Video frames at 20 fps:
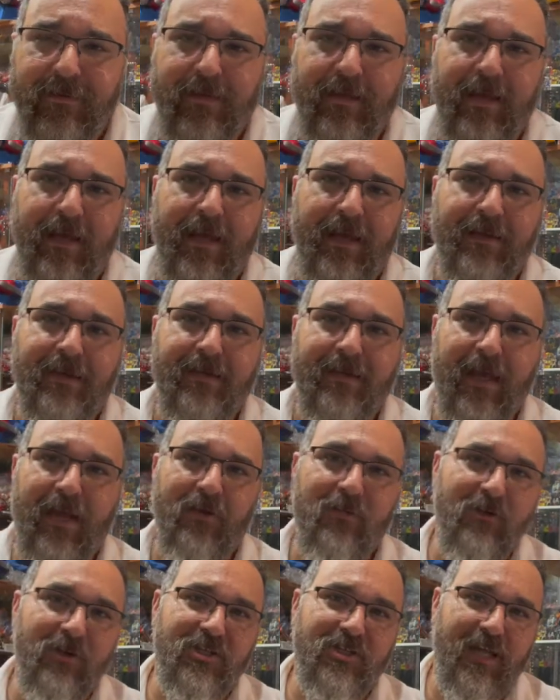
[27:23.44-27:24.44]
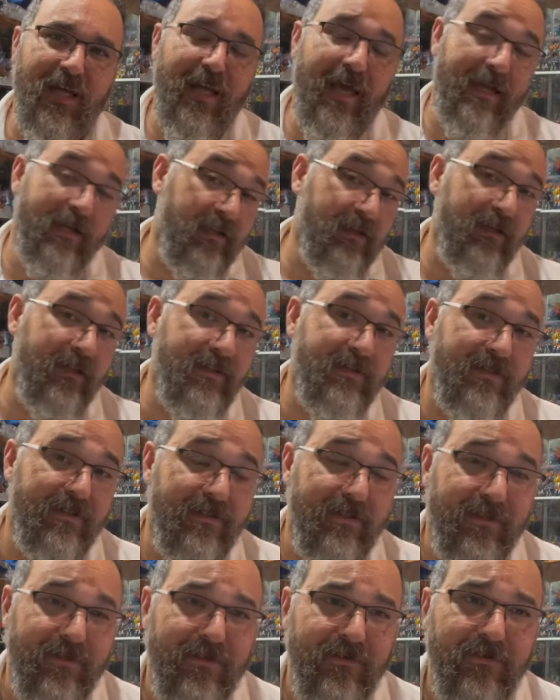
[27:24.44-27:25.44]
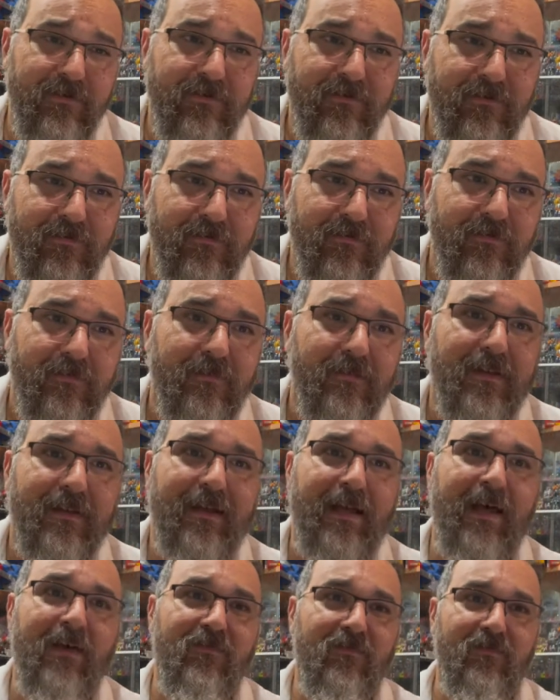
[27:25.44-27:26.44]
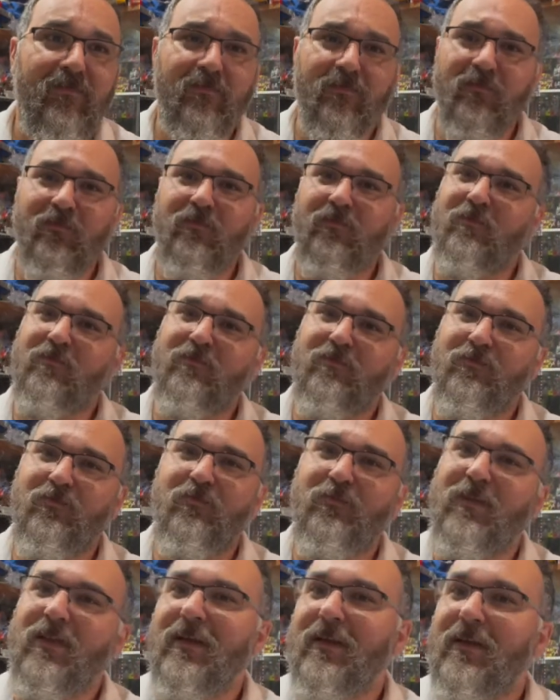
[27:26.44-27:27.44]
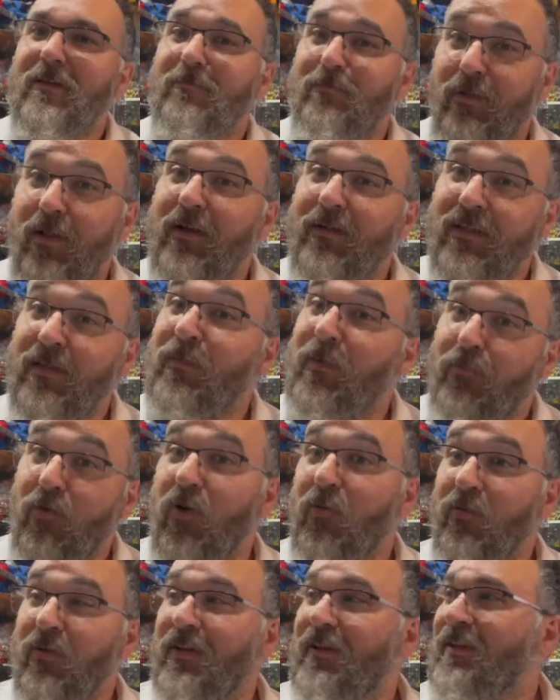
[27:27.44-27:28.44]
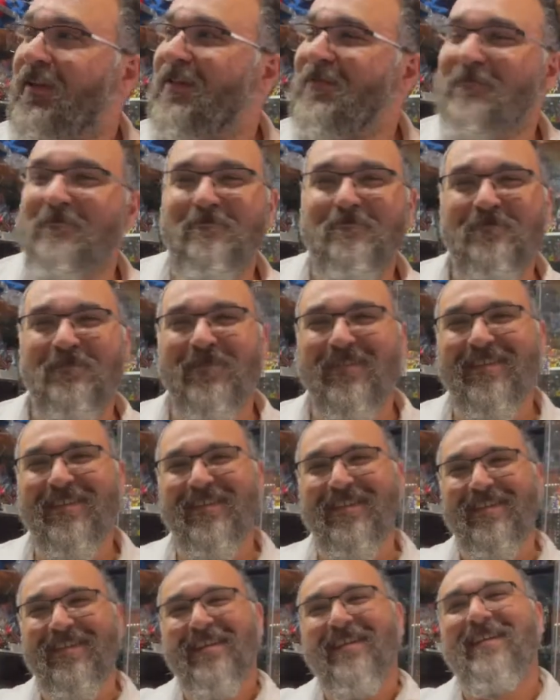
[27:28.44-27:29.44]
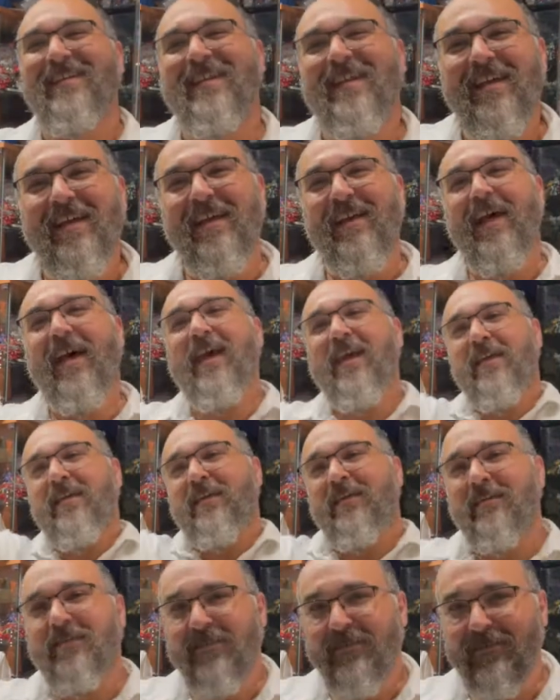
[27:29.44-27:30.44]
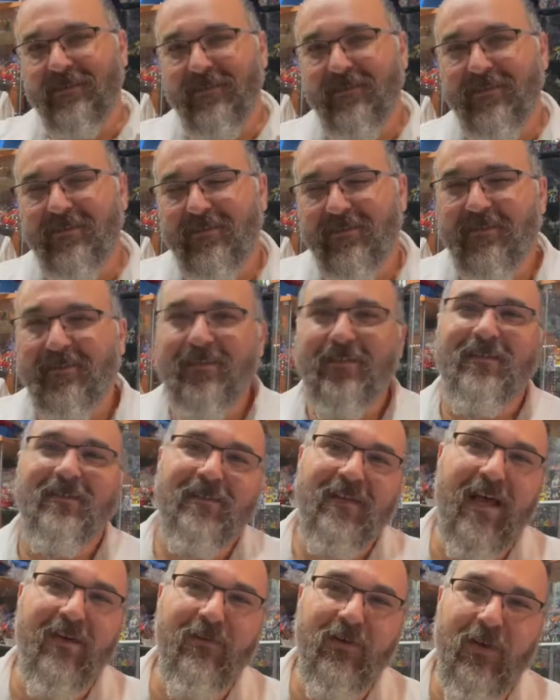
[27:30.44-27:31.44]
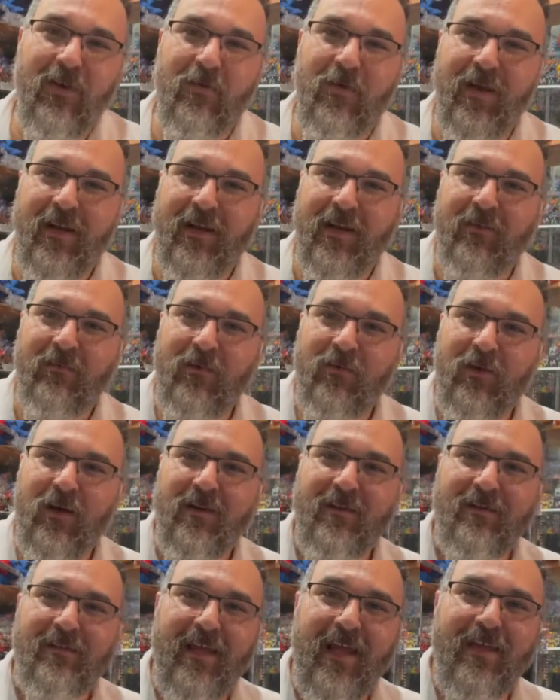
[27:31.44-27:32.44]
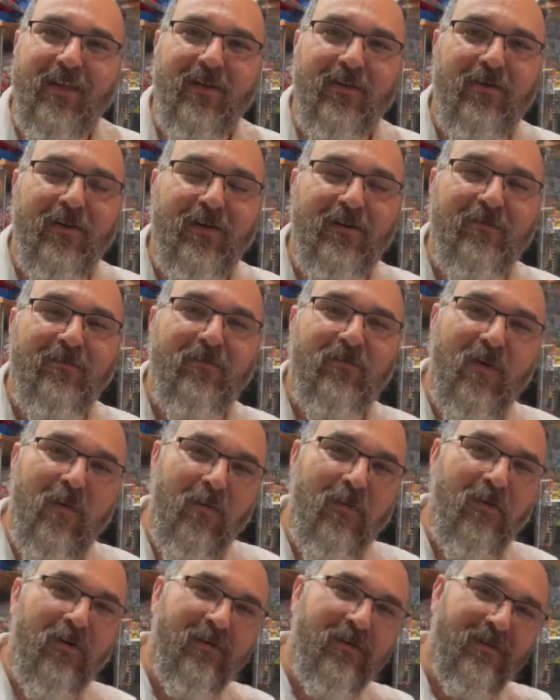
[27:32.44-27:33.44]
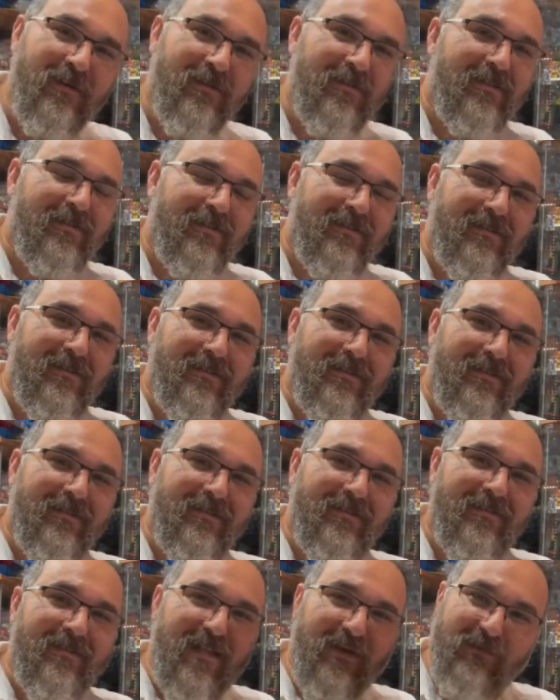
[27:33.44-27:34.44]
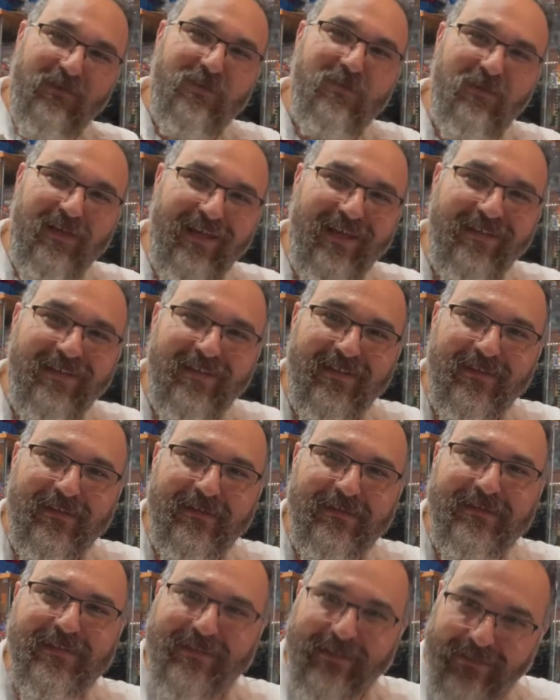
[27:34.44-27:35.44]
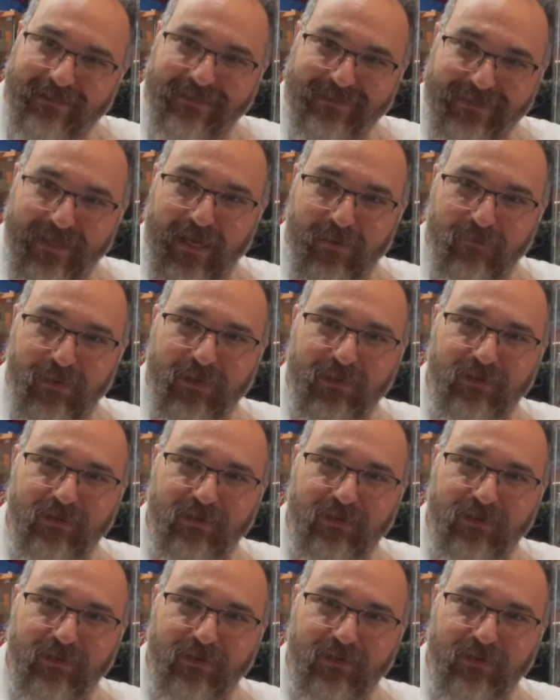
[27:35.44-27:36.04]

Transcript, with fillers: And I wish I had a list to have plugged them appropriately. Hey! Have a great weekend, everyone. Thank you. And remember, it's never too late to cut the tape.